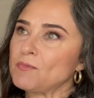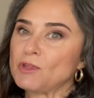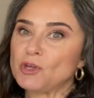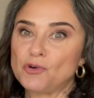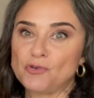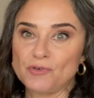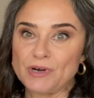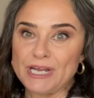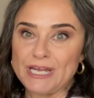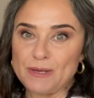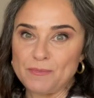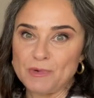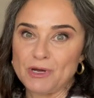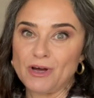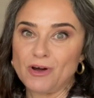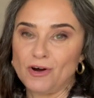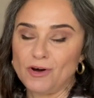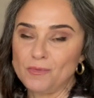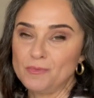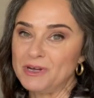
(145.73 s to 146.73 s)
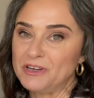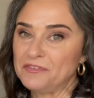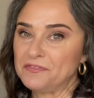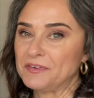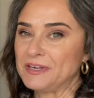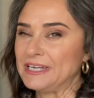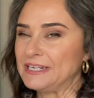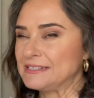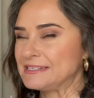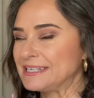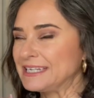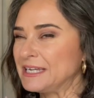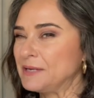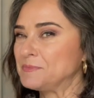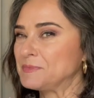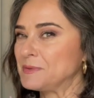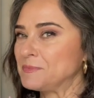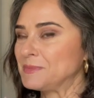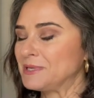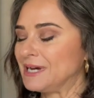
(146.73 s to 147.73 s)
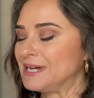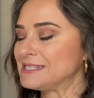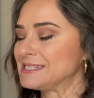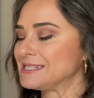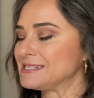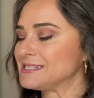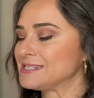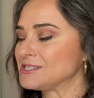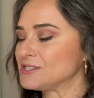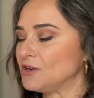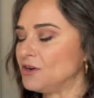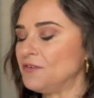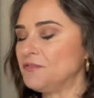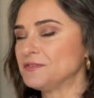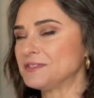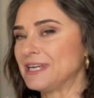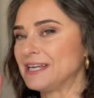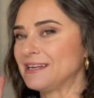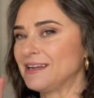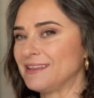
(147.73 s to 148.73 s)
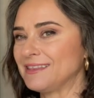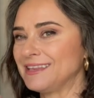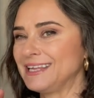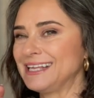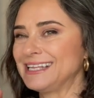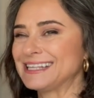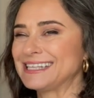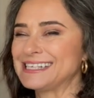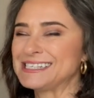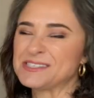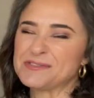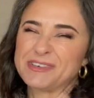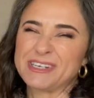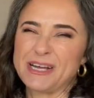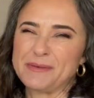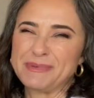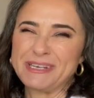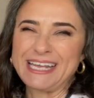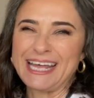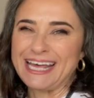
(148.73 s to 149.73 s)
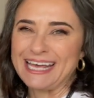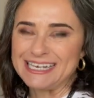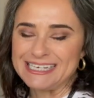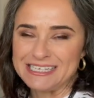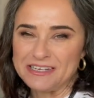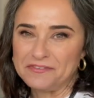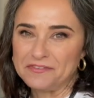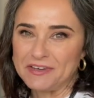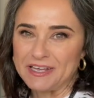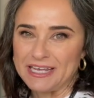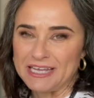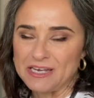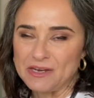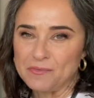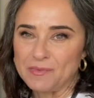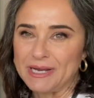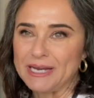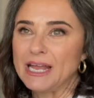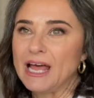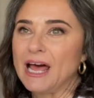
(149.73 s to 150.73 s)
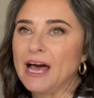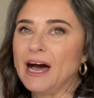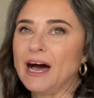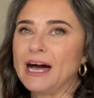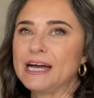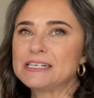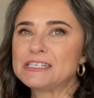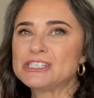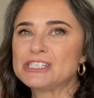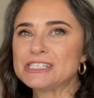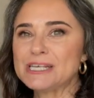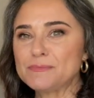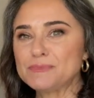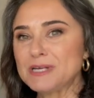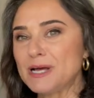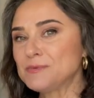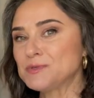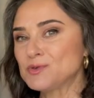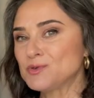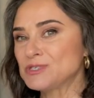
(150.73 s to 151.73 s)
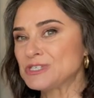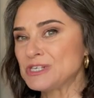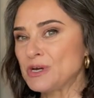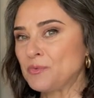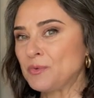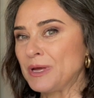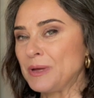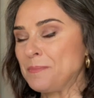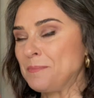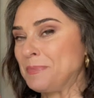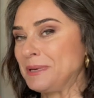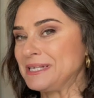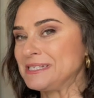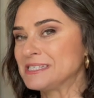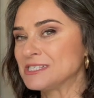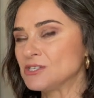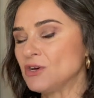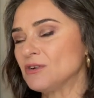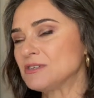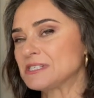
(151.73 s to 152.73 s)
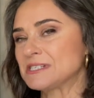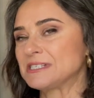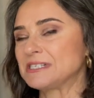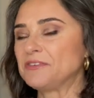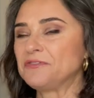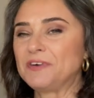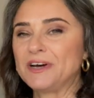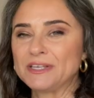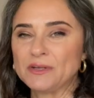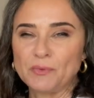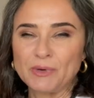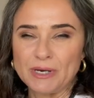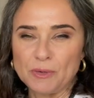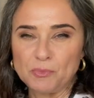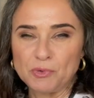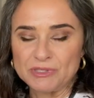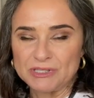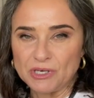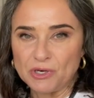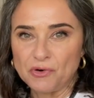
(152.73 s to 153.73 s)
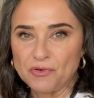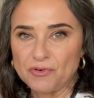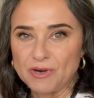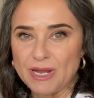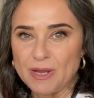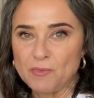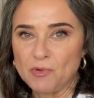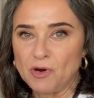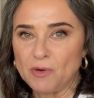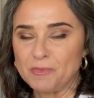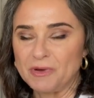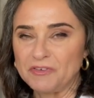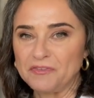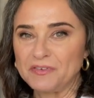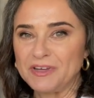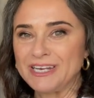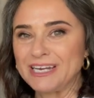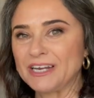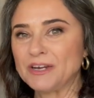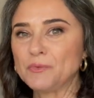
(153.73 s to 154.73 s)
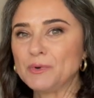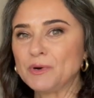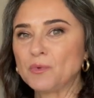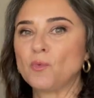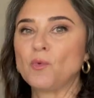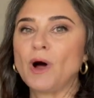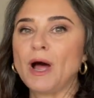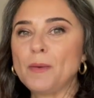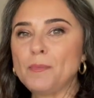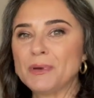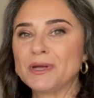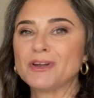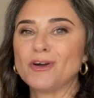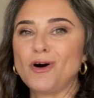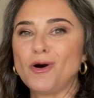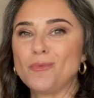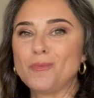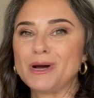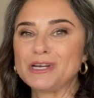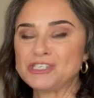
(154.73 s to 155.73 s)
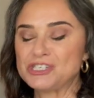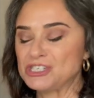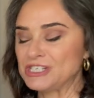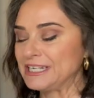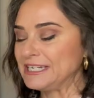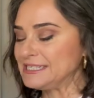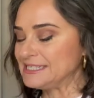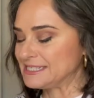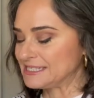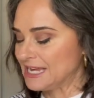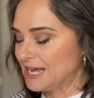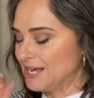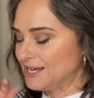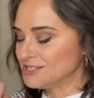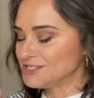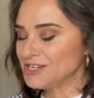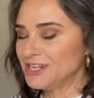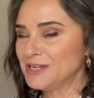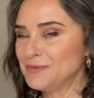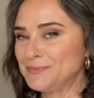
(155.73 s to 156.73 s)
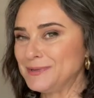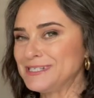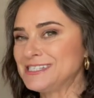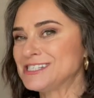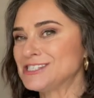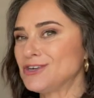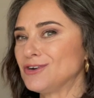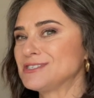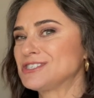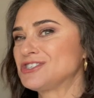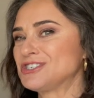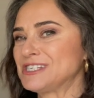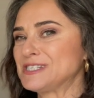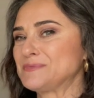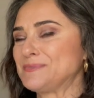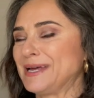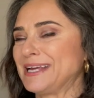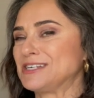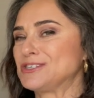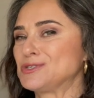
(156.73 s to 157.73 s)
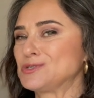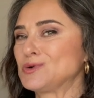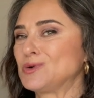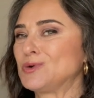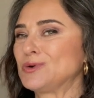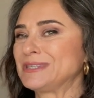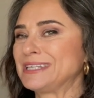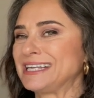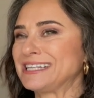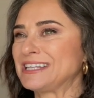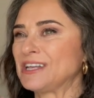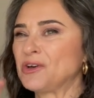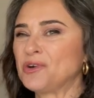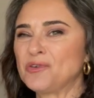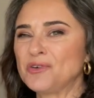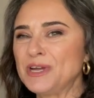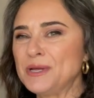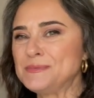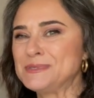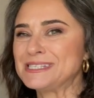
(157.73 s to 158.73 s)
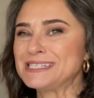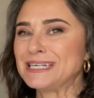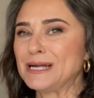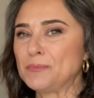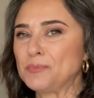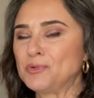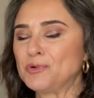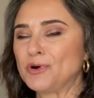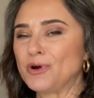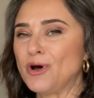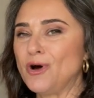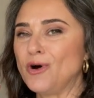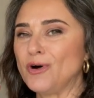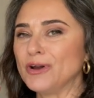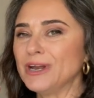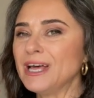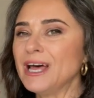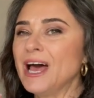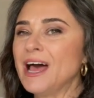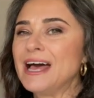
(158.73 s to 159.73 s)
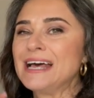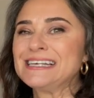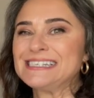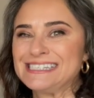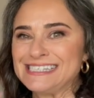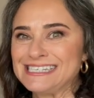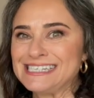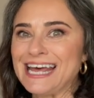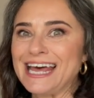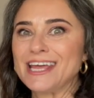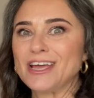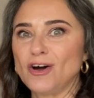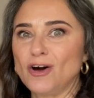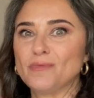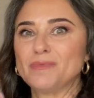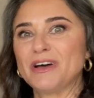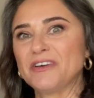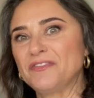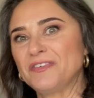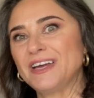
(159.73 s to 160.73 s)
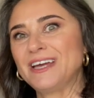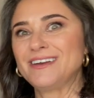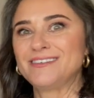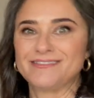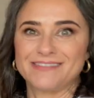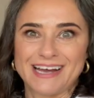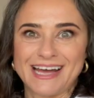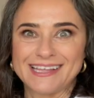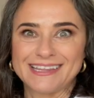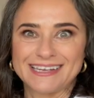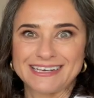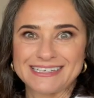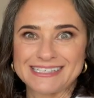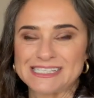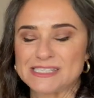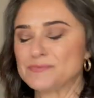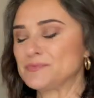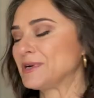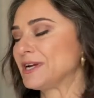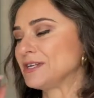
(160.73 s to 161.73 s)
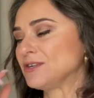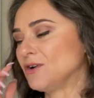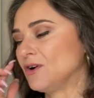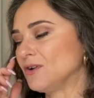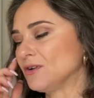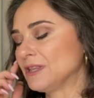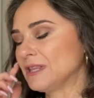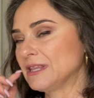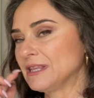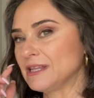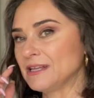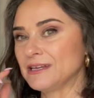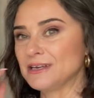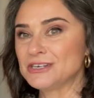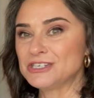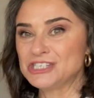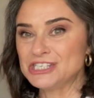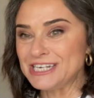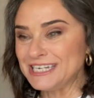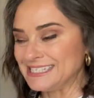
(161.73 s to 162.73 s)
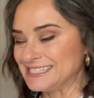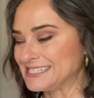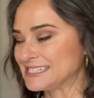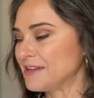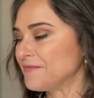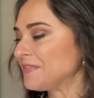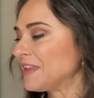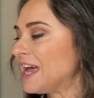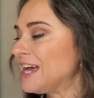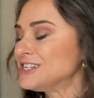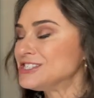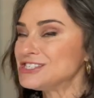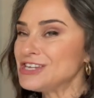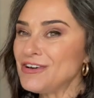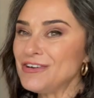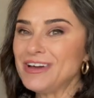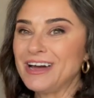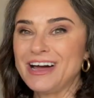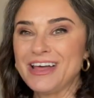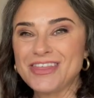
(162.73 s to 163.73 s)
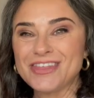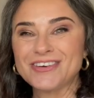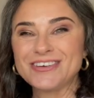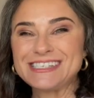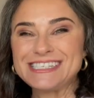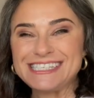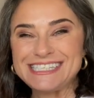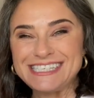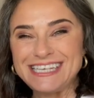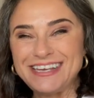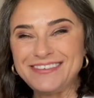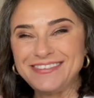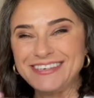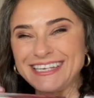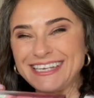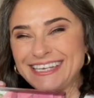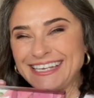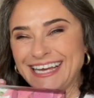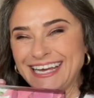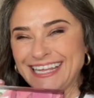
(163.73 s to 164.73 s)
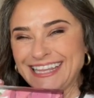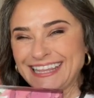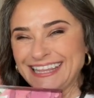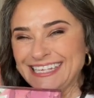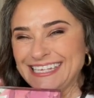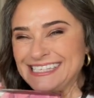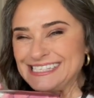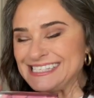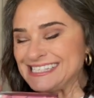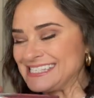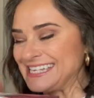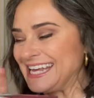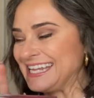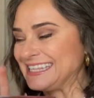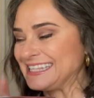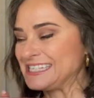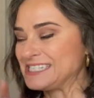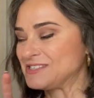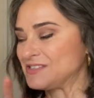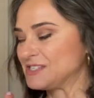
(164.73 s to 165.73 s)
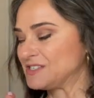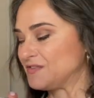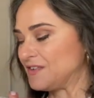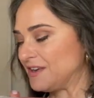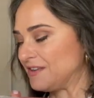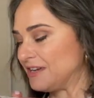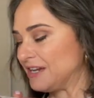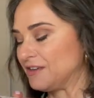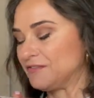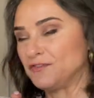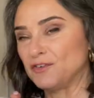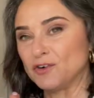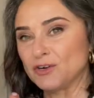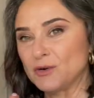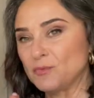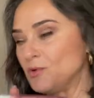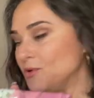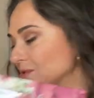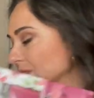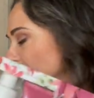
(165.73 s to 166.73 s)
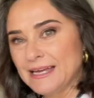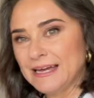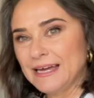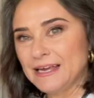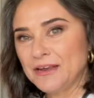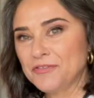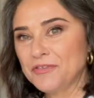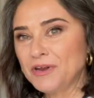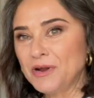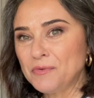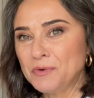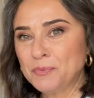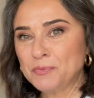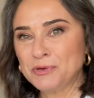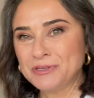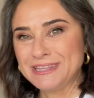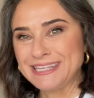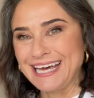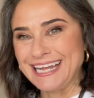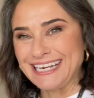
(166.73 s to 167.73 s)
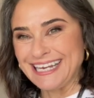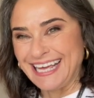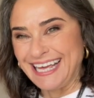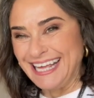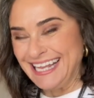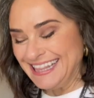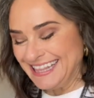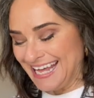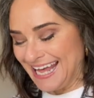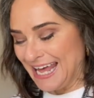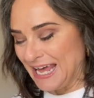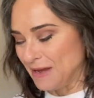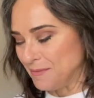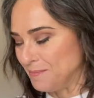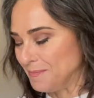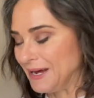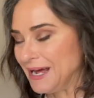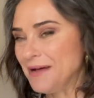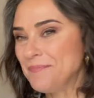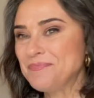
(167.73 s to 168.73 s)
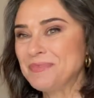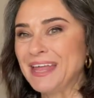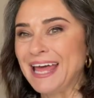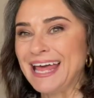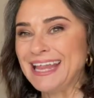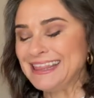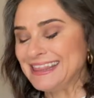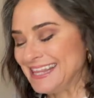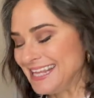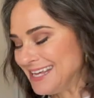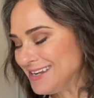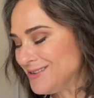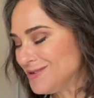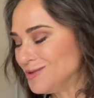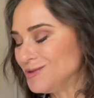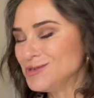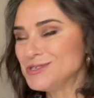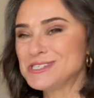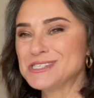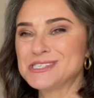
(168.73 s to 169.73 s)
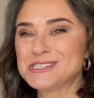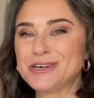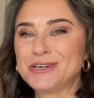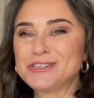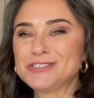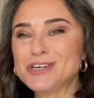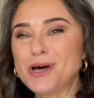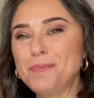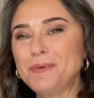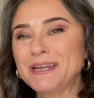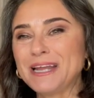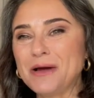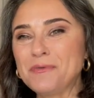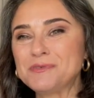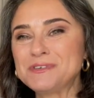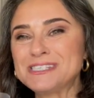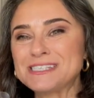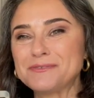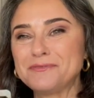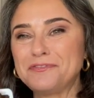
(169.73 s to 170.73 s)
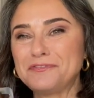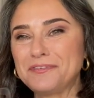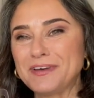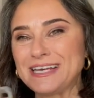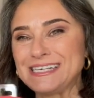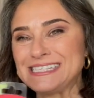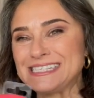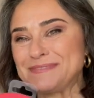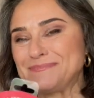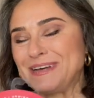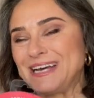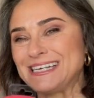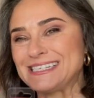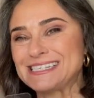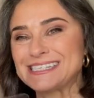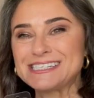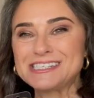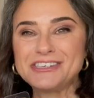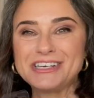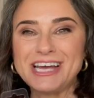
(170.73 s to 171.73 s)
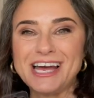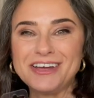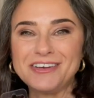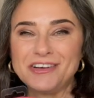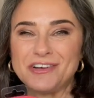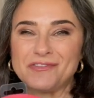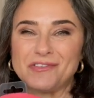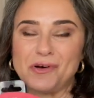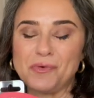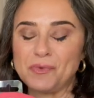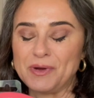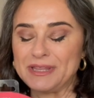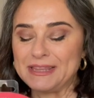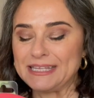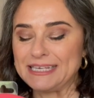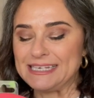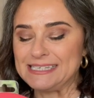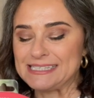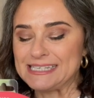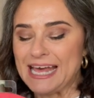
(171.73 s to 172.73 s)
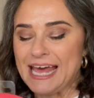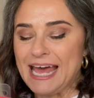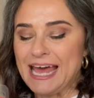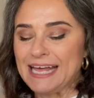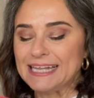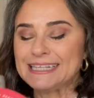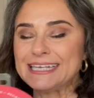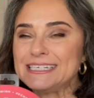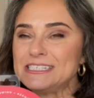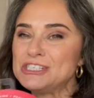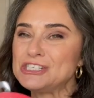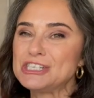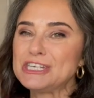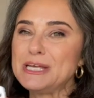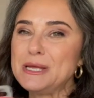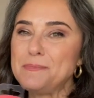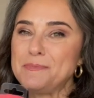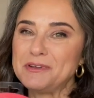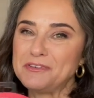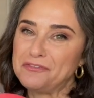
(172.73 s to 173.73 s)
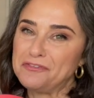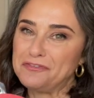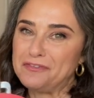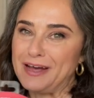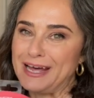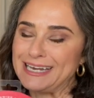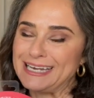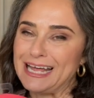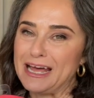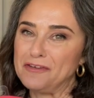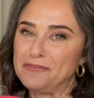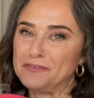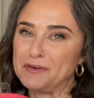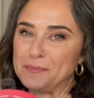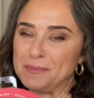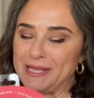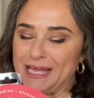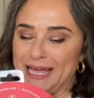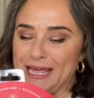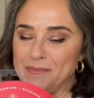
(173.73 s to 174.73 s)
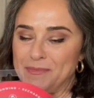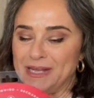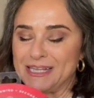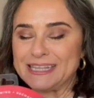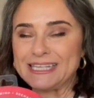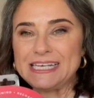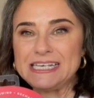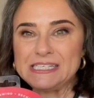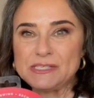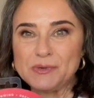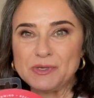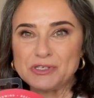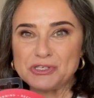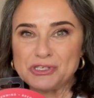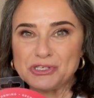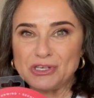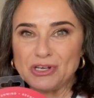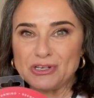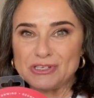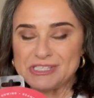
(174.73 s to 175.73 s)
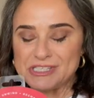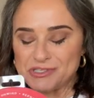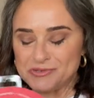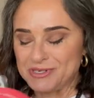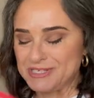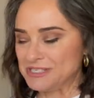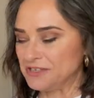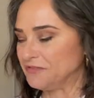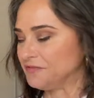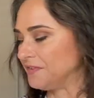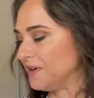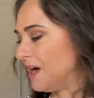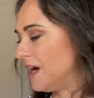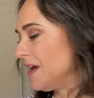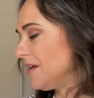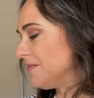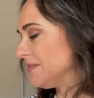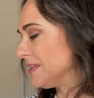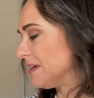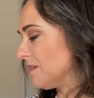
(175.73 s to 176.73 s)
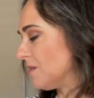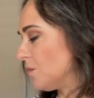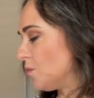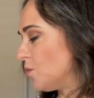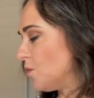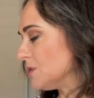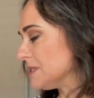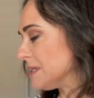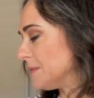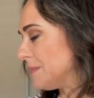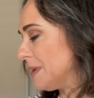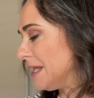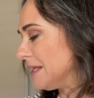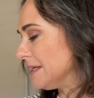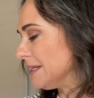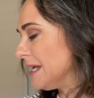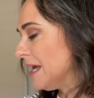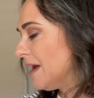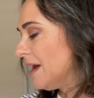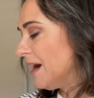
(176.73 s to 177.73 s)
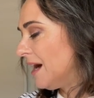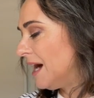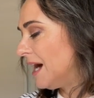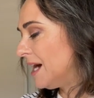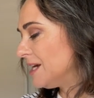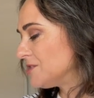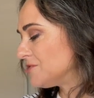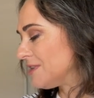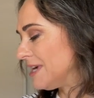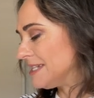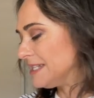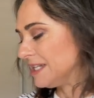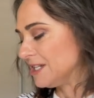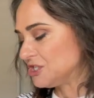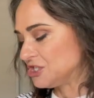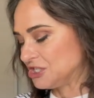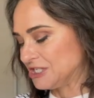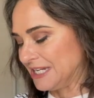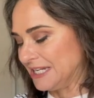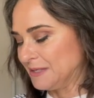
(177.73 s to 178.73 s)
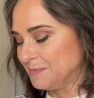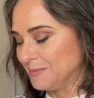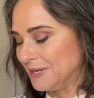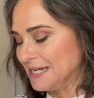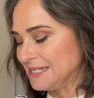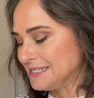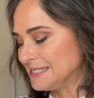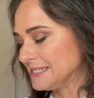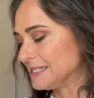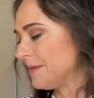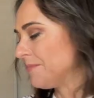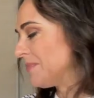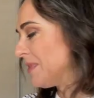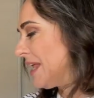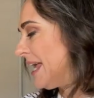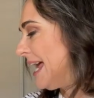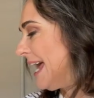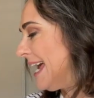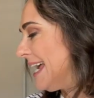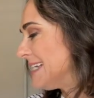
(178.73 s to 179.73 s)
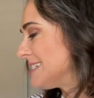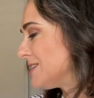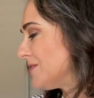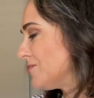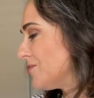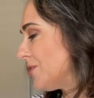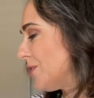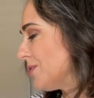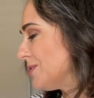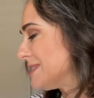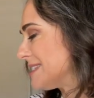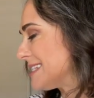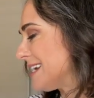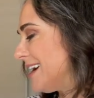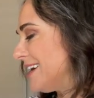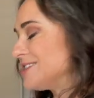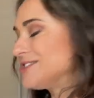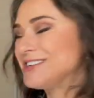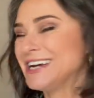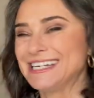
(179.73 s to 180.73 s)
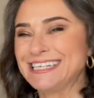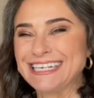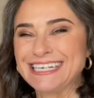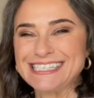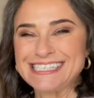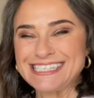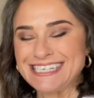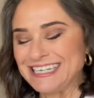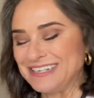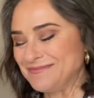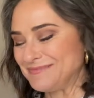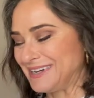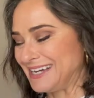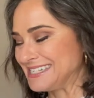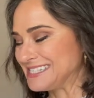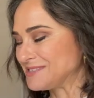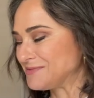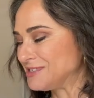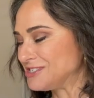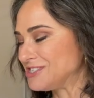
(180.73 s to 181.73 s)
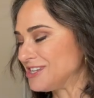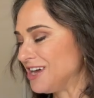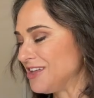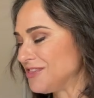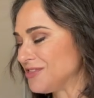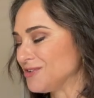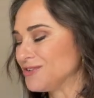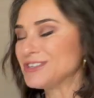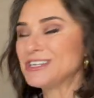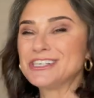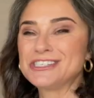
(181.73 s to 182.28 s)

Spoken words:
cream on my feet to keep them nice and soft, and I think this would come in handy for anyone. I sometimes also wear bed socks because I find that when I put the cream on my feet, I don't want to wipe it on my sheets. So the bed socks just make sure that the creams that I put on stay on my feet rather than spread on the sheets. So I thought she would like this, and this was very affordable. So I thought I would put that in the hamper, and then also top it up with some face masks. You can't go wrong with these. They're cheap and fun from Kmart. These were $2.25. They're a watermelon hydrating sheet mask and a rose hydrating sheet mask, which I thought